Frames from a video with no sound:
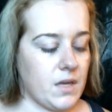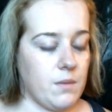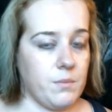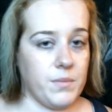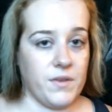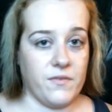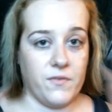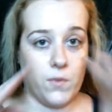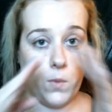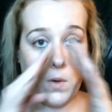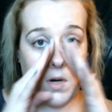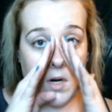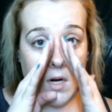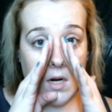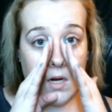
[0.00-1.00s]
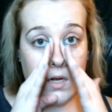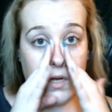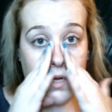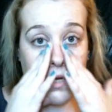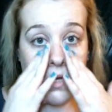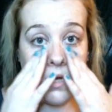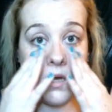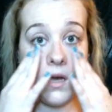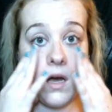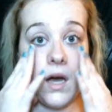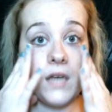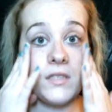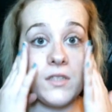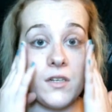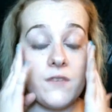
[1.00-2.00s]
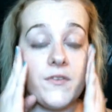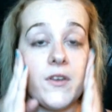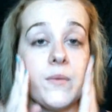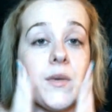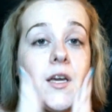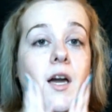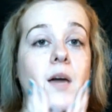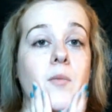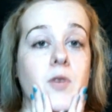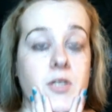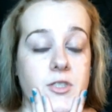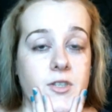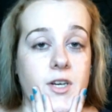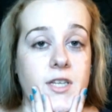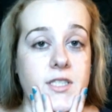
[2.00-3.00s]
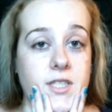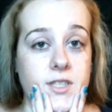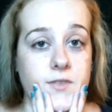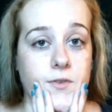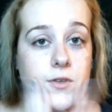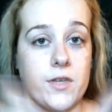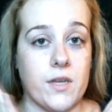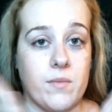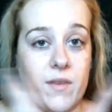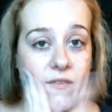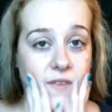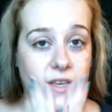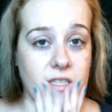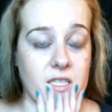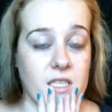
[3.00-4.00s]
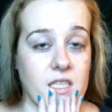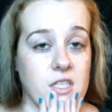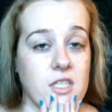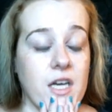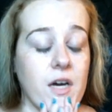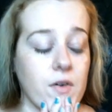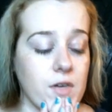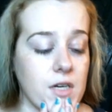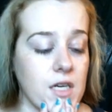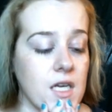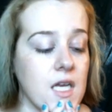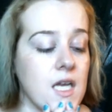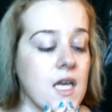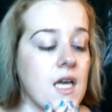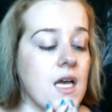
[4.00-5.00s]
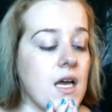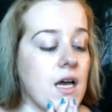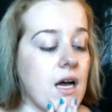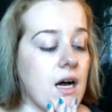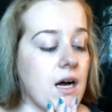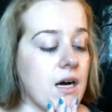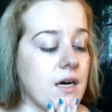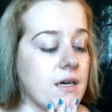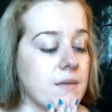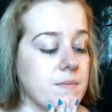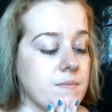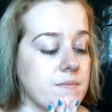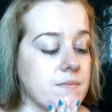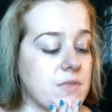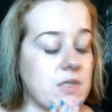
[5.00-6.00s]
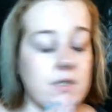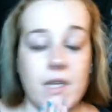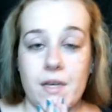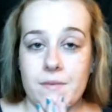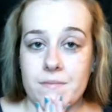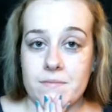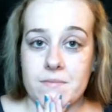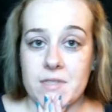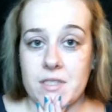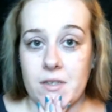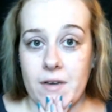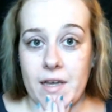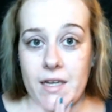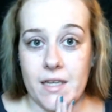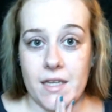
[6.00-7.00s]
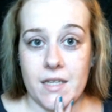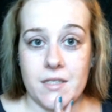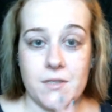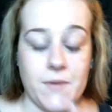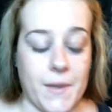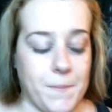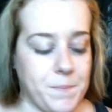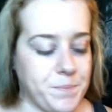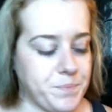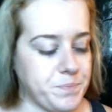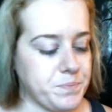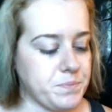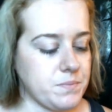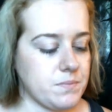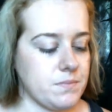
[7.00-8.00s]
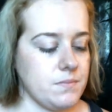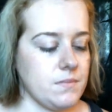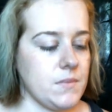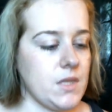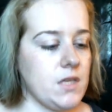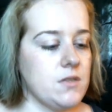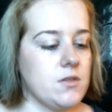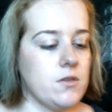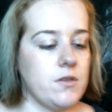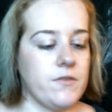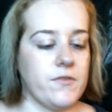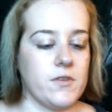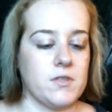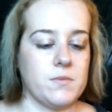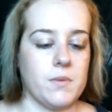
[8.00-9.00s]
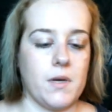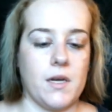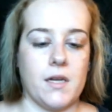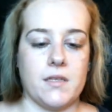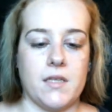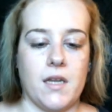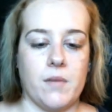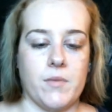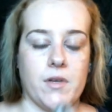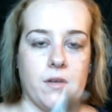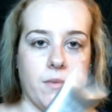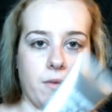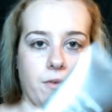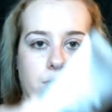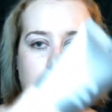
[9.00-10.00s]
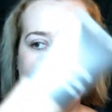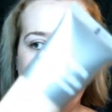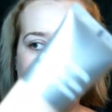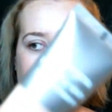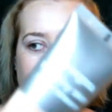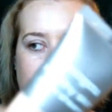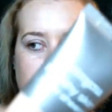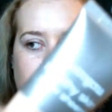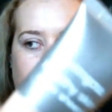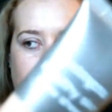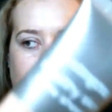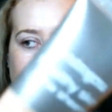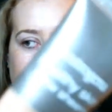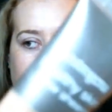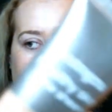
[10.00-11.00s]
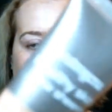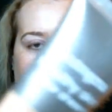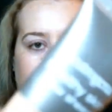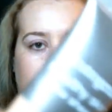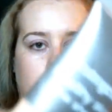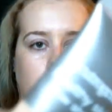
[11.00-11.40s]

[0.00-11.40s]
Before I started filming, I moisturized and exfoliated my face in the shower. So yeah, let's go ahead and get into it. So the first product that I'm going to be reaching for is my Neutrogena